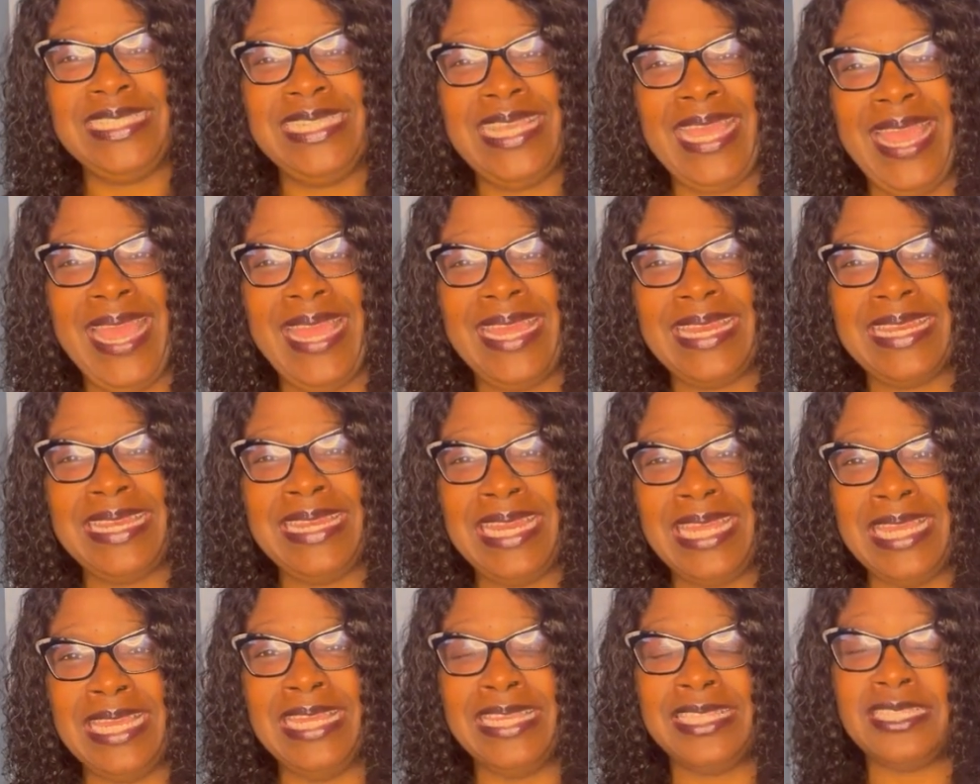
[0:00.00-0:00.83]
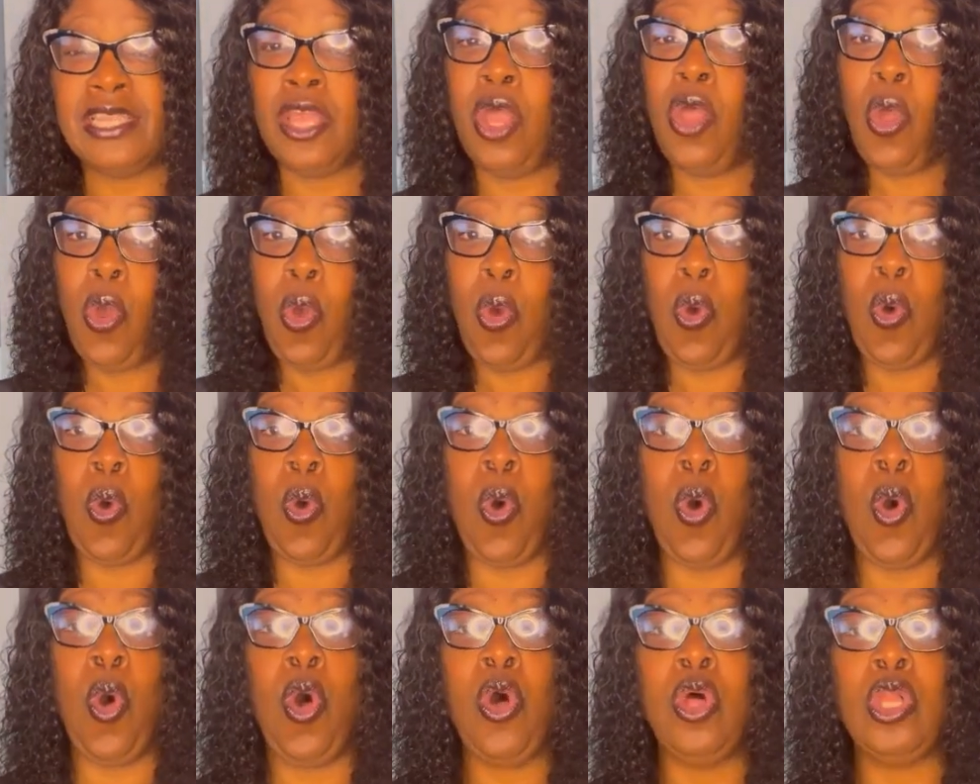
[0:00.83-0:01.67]
techniques
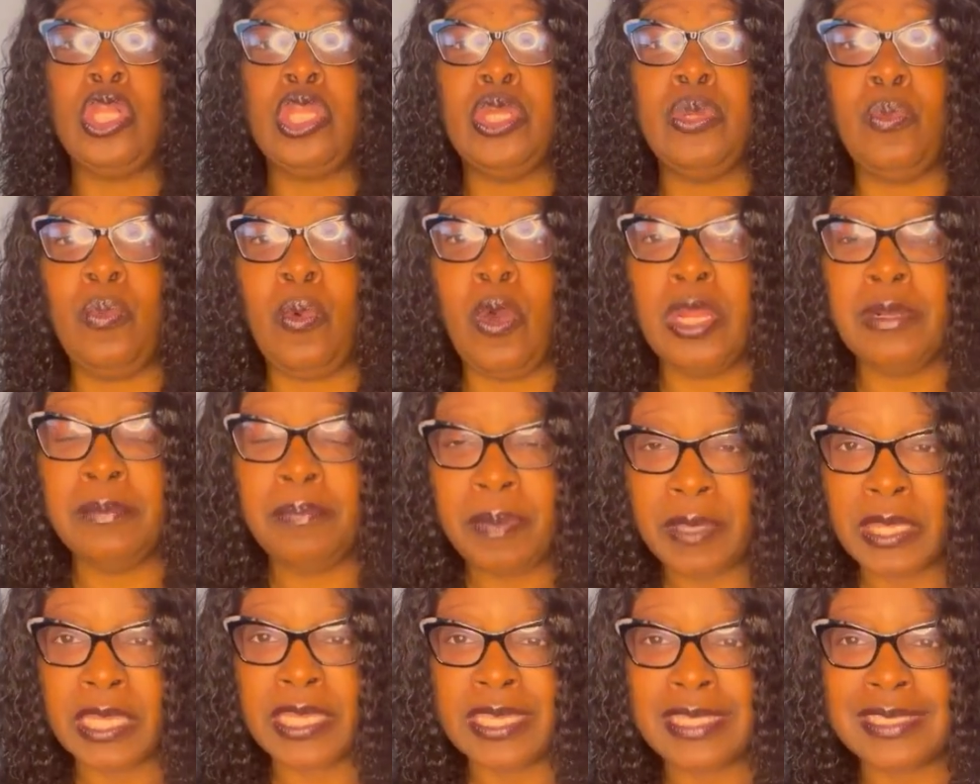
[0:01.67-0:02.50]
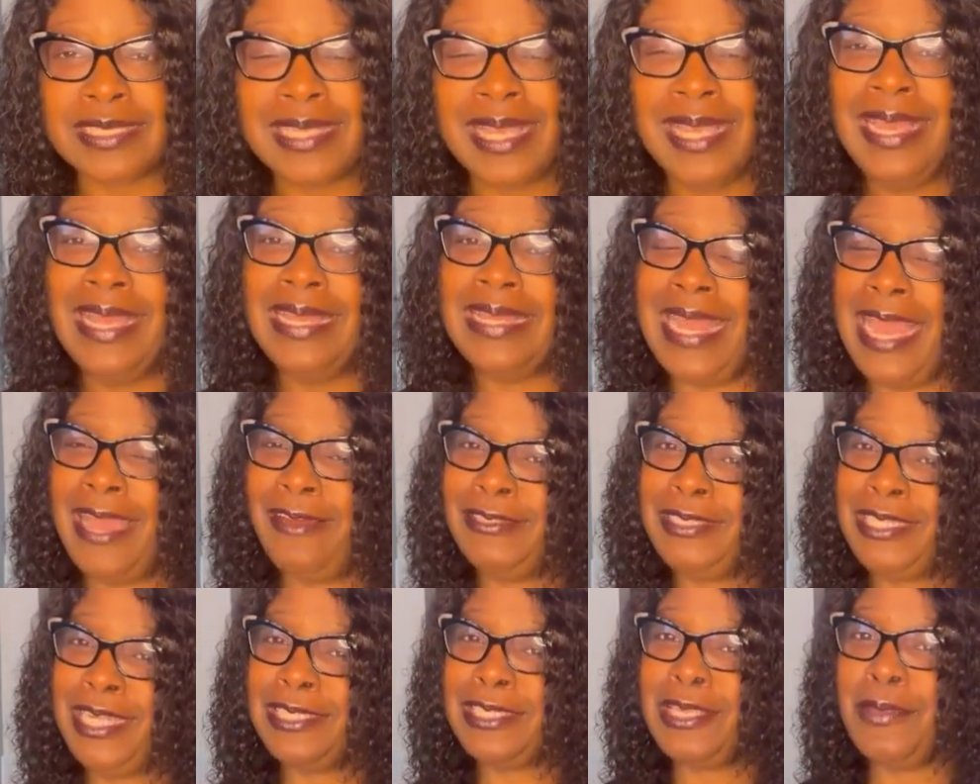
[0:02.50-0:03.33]
all in one place. Now,
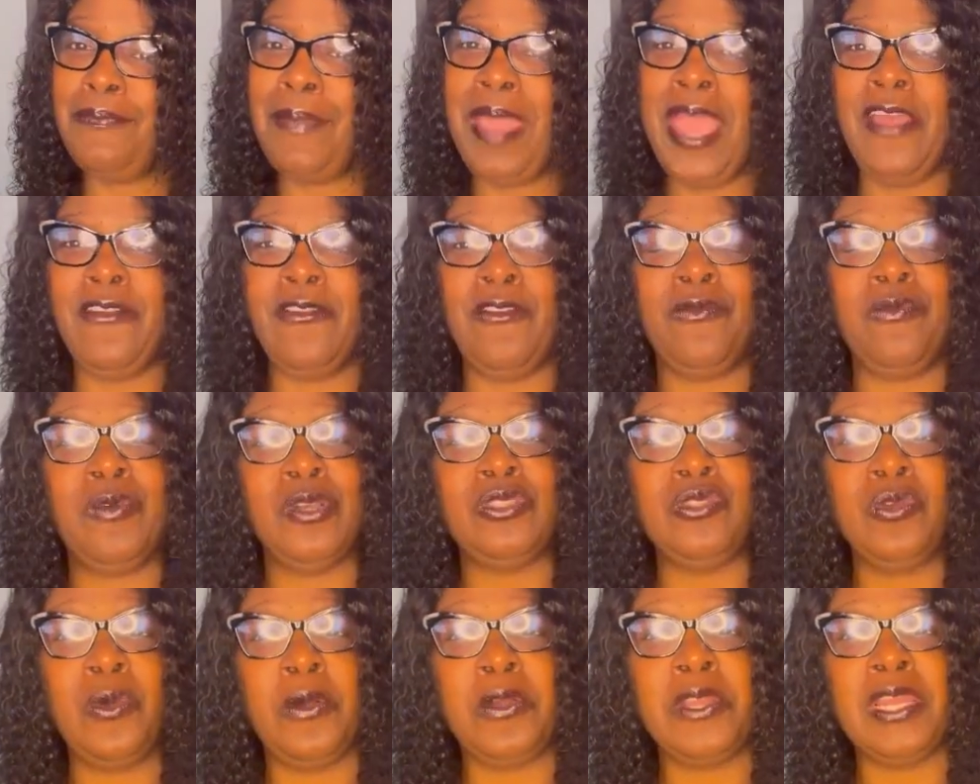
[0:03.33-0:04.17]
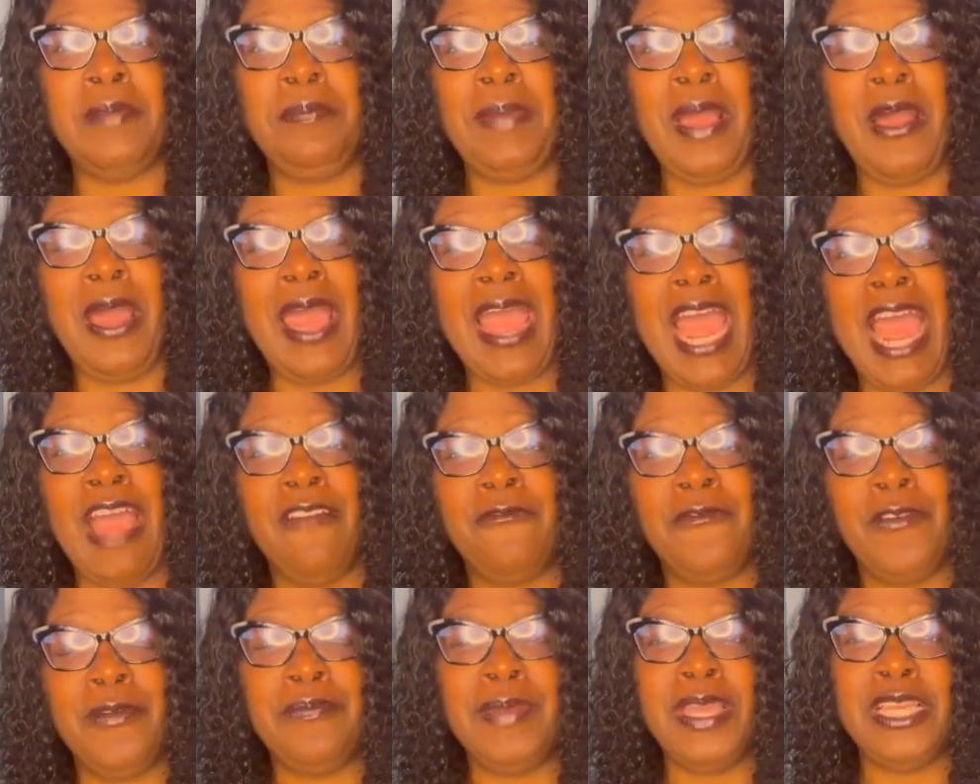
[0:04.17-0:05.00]
it doesn't matter if we're talking about
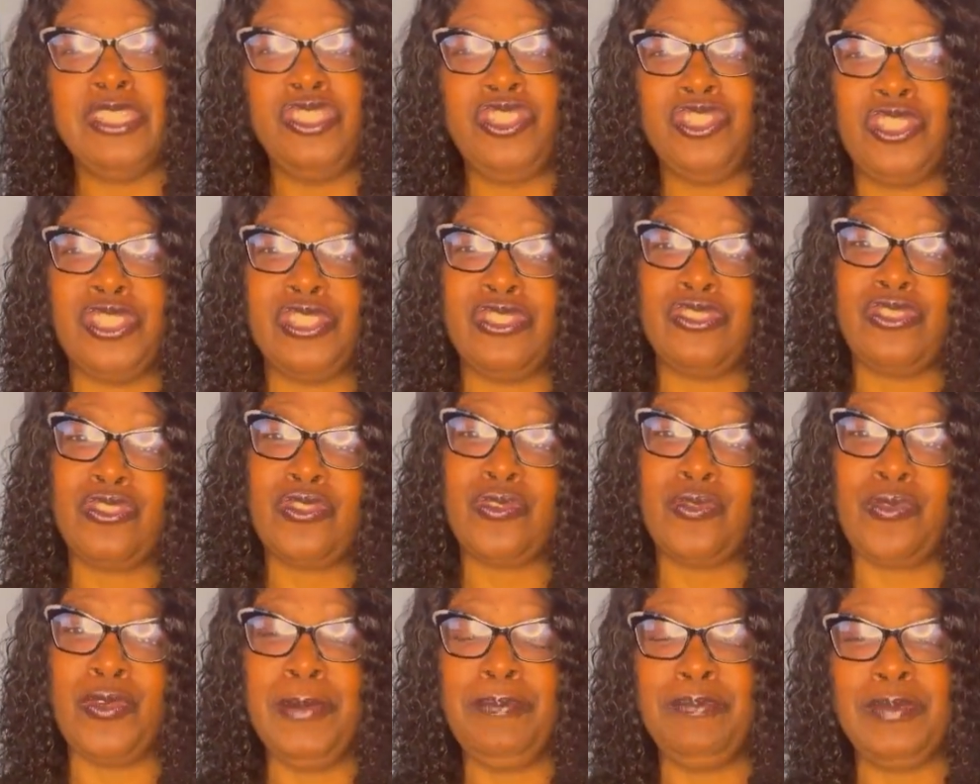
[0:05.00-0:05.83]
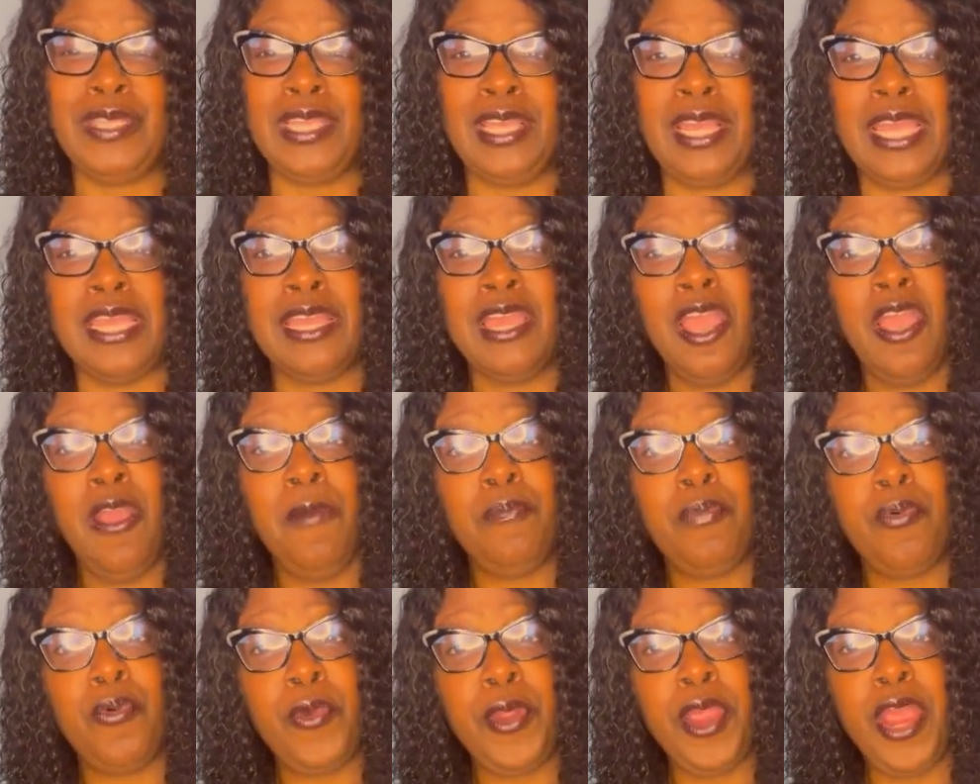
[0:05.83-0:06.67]
affirmations, scripting,
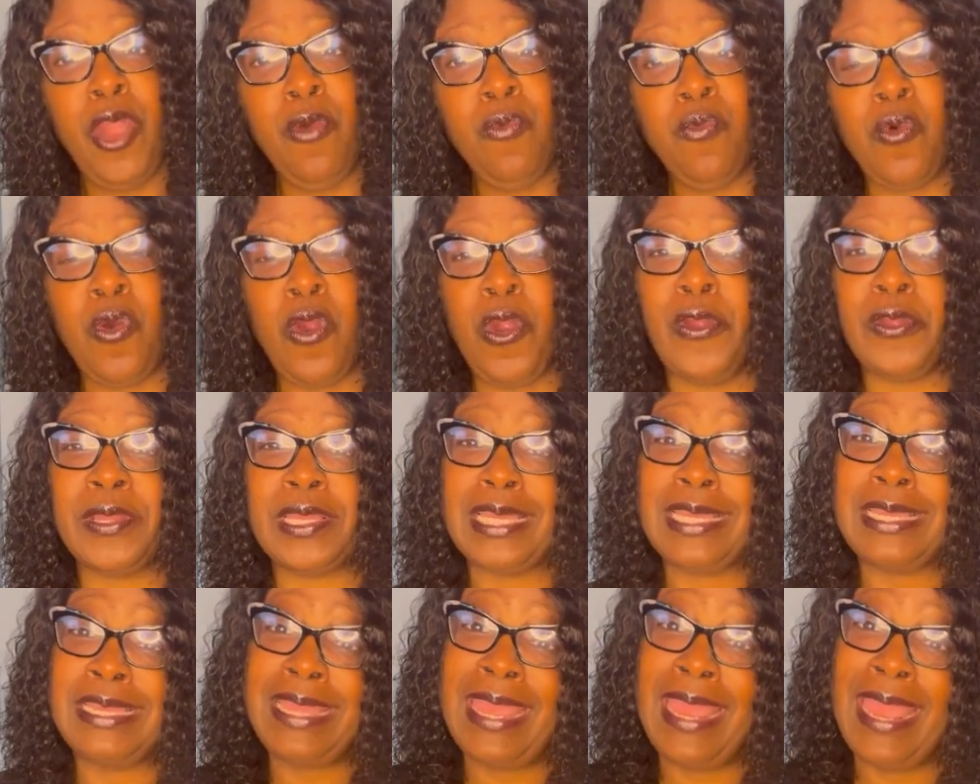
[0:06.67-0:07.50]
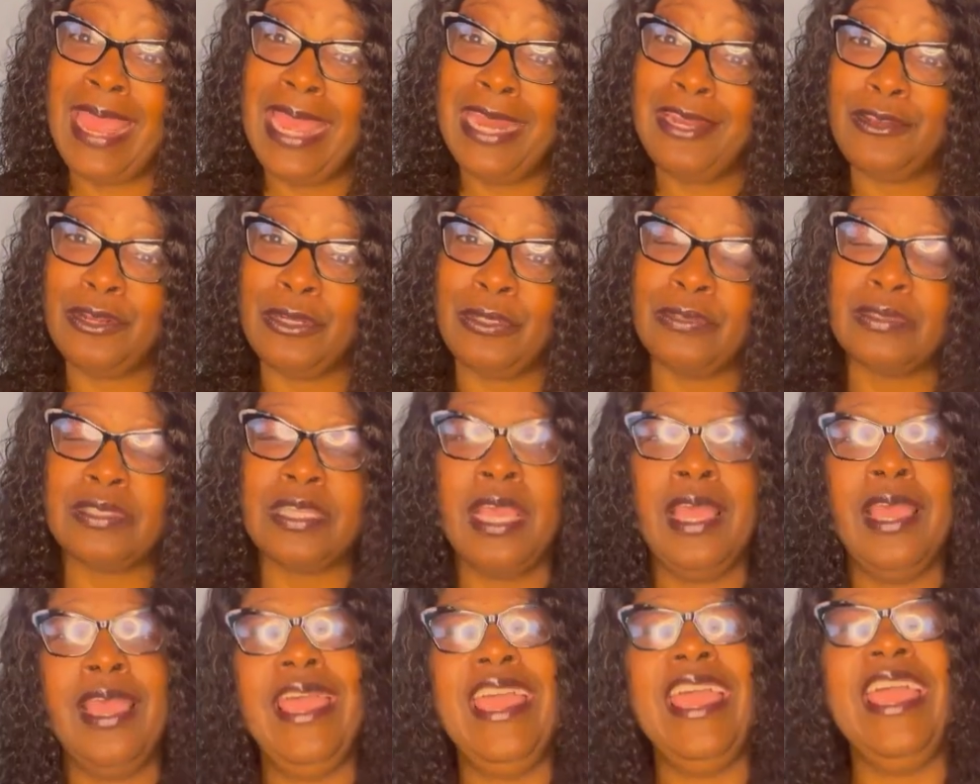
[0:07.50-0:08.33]
prayer work, candles,
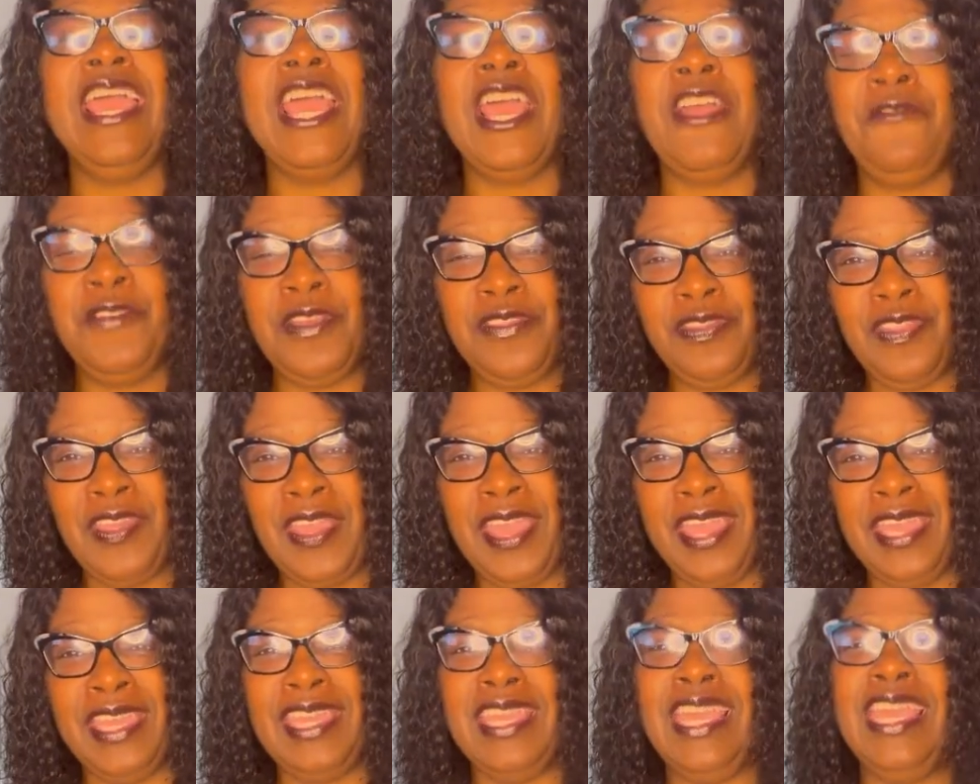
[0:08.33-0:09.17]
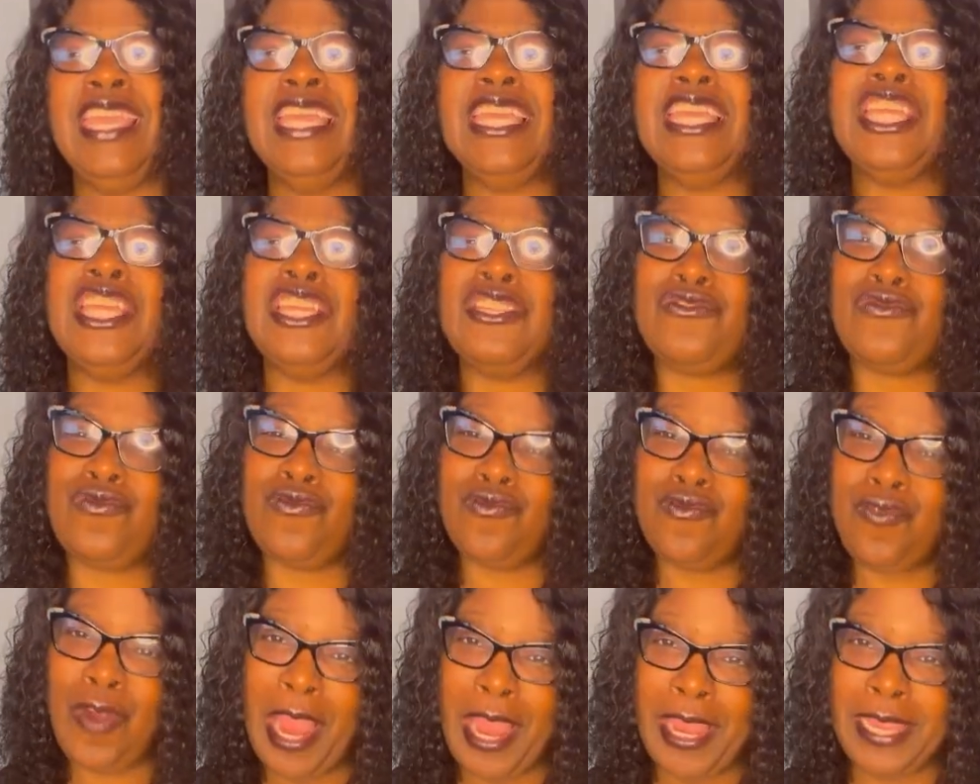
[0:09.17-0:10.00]
everything is
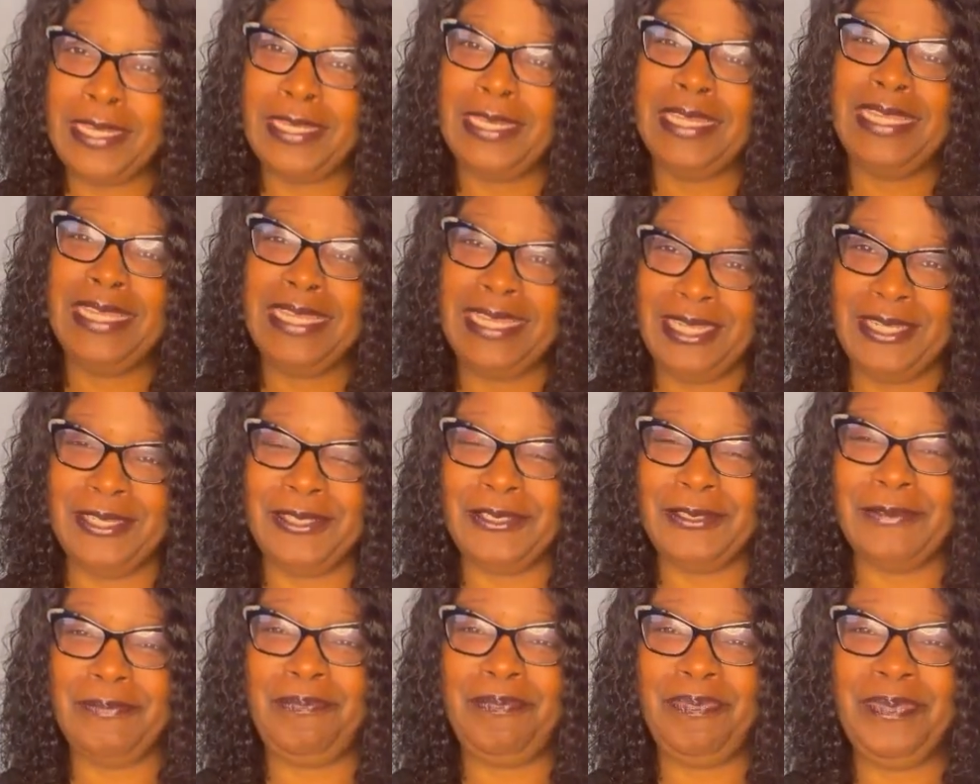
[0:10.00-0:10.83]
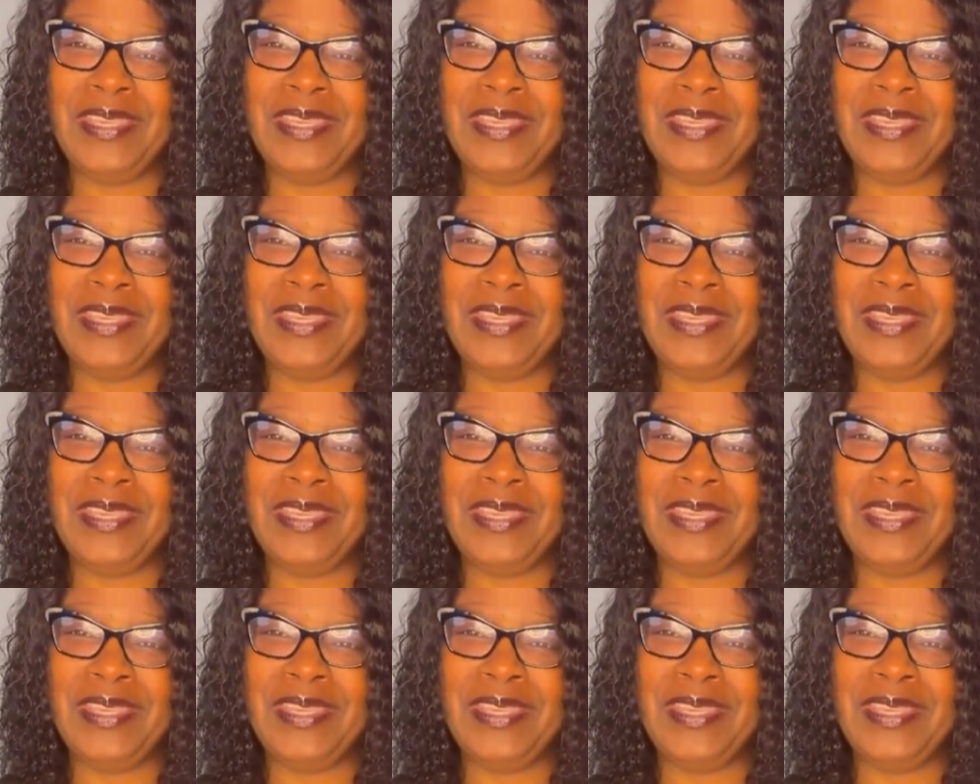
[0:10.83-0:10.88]
right here.